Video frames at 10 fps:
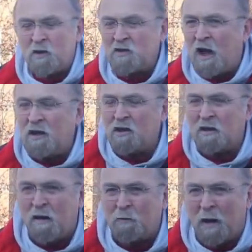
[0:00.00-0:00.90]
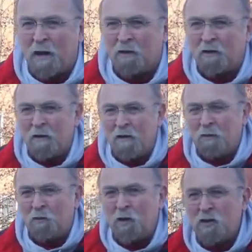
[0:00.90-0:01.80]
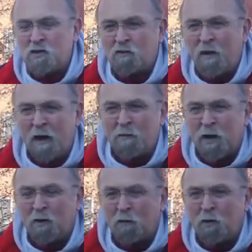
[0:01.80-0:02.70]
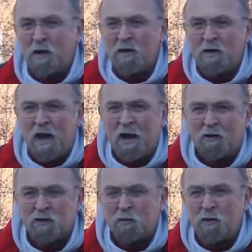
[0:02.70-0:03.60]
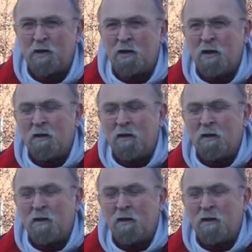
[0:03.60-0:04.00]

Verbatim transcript: Besides the gunpowder, put in scrap metal, put in nails, put in